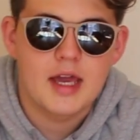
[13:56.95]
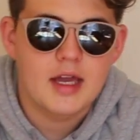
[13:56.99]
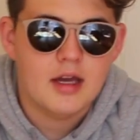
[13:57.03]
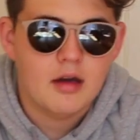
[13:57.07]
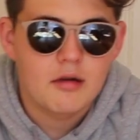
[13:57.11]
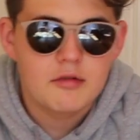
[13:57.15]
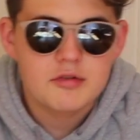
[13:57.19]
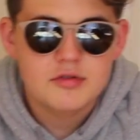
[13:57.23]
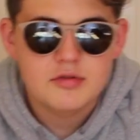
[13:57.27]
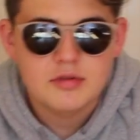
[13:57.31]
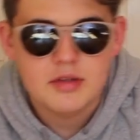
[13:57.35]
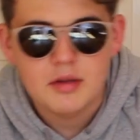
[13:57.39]
It
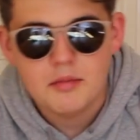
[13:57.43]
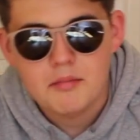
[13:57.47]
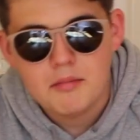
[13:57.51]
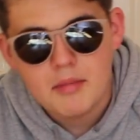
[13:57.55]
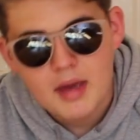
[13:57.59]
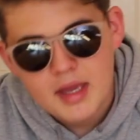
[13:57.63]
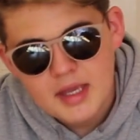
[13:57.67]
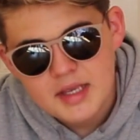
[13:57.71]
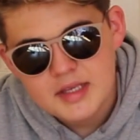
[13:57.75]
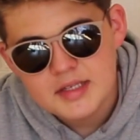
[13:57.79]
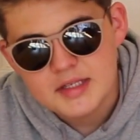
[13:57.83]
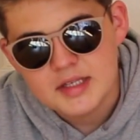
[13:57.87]
comes with
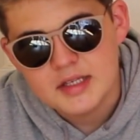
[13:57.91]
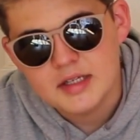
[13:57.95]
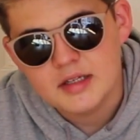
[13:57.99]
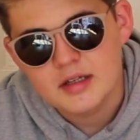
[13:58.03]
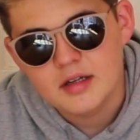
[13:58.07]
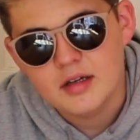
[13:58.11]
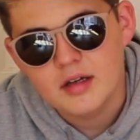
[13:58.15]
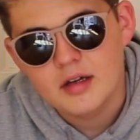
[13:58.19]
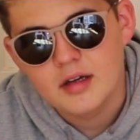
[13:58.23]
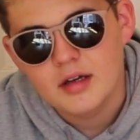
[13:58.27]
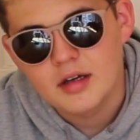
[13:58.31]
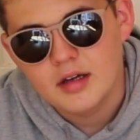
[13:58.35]

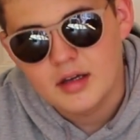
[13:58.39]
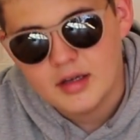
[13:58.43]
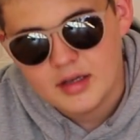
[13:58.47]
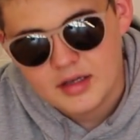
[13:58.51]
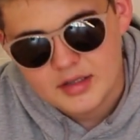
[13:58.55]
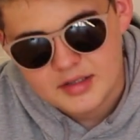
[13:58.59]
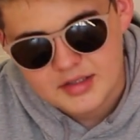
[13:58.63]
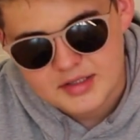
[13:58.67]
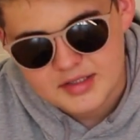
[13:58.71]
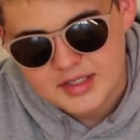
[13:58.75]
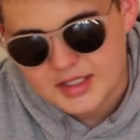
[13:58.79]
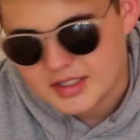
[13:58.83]
amazing
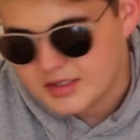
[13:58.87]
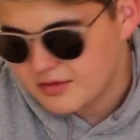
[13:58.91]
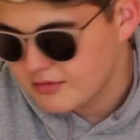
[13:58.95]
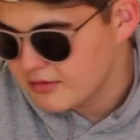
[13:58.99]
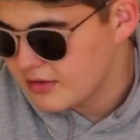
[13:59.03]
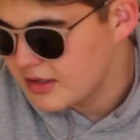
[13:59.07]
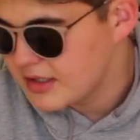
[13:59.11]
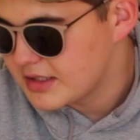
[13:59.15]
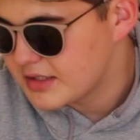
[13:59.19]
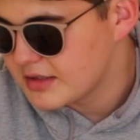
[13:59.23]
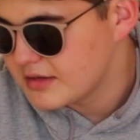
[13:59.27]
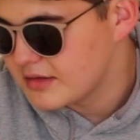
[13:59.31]

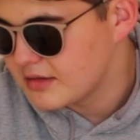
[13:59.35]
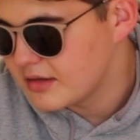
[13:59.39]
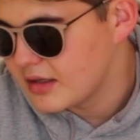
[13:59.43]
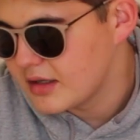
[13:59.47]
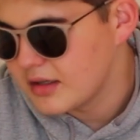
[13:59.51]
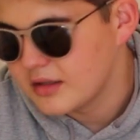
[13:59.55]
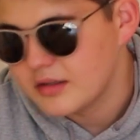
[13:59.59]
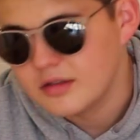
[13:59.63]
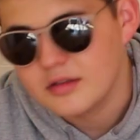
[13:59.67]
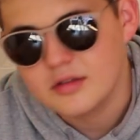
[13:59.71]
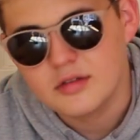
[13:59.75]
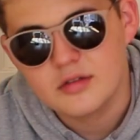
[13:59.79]
accessories
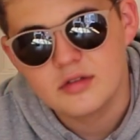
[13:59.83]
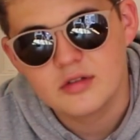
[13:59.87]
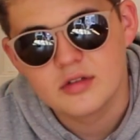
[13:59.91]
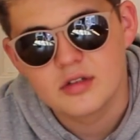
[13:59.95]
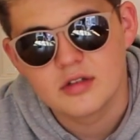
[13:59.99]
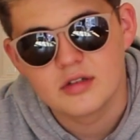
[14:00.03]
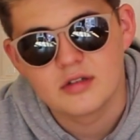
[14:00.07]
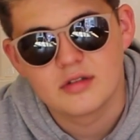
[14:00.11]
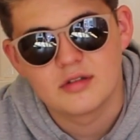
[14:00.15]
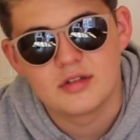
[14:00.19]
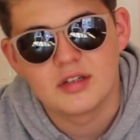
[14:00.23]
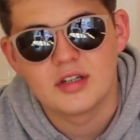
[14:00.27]
and
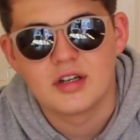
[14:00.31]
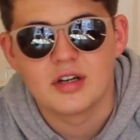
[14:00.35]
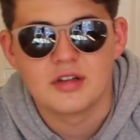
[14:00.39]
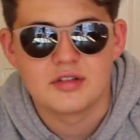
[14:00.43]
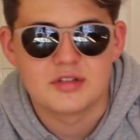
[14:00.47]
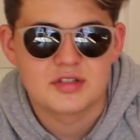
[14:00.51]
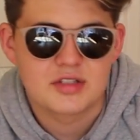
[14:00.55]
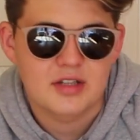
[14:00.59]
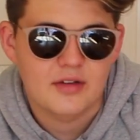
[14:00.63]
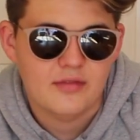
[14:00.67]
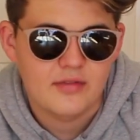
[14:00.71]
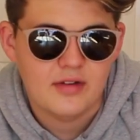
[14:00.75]
you know,
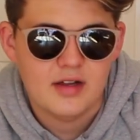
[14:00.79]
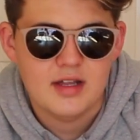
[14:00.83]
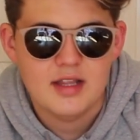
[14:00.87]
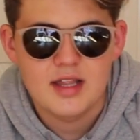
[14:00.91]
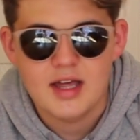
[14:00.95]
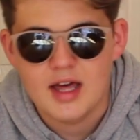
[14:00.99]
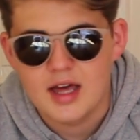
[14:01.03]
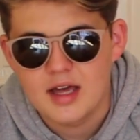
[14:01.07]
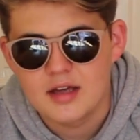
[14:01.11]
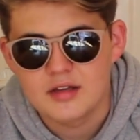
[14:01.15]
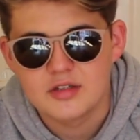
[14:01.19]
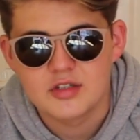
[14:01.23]
stuff like
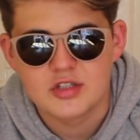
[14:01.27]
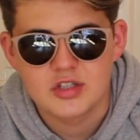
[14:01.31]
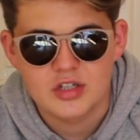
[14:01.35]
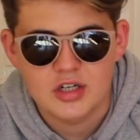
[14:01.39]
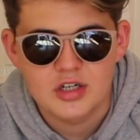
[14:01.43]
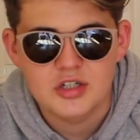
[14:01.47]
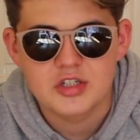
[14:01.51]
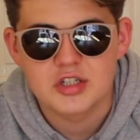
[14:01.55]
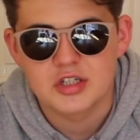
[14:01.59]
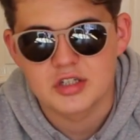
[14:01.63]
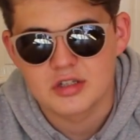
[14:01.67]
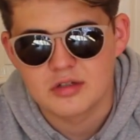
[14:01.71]
that, and
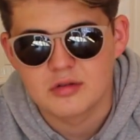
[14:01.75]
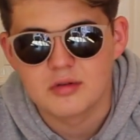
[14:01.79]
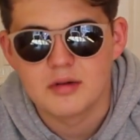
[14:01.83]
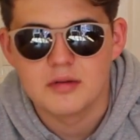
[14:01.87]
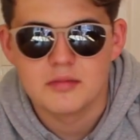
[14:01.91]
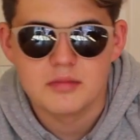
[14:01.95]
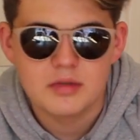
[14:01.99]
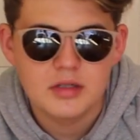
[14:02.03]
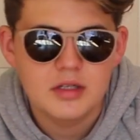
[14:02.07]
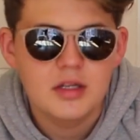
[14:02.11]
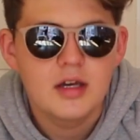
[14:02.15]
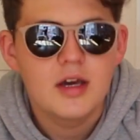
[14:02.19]
charging
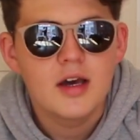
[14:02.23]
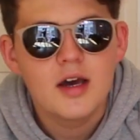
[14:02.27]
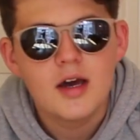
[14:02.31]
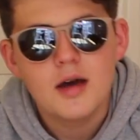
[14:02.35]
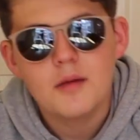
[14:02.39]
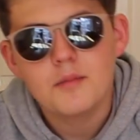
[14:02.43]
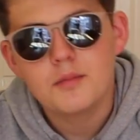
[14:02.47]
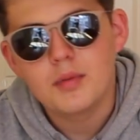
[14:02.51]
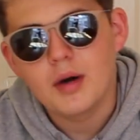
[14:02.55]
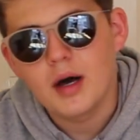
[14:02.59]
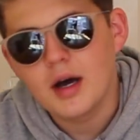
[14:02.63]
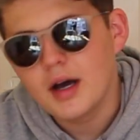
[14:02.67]
equipment,
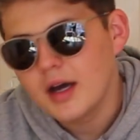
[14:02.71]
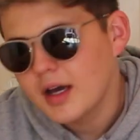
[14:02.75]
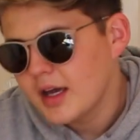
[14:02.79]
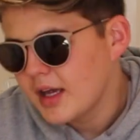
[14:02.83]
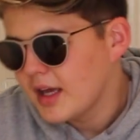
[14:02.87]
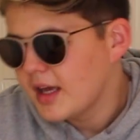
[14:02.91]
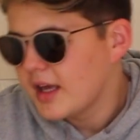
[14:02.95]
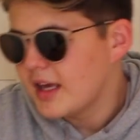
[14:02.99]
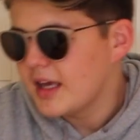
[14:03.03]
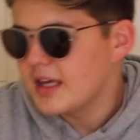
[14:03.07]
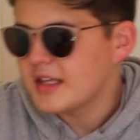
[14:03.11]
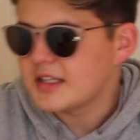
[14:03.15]
but
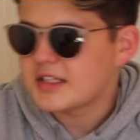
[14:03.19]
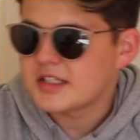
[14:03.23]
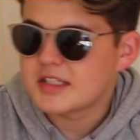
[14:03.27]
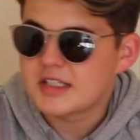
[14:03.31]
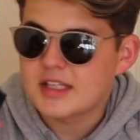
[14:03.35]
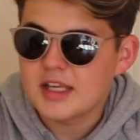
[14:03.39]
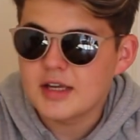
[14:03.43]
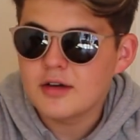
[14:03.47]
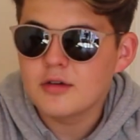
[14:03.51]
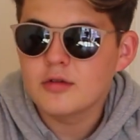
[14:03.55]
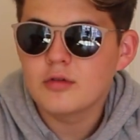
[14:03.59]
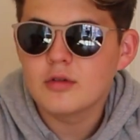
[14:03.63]
it's
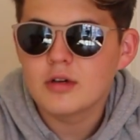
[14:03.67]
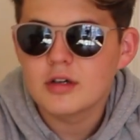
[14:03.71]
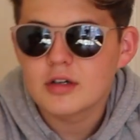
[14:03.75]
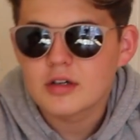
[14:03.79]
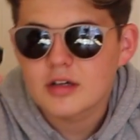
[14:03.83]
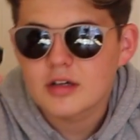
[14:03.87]
still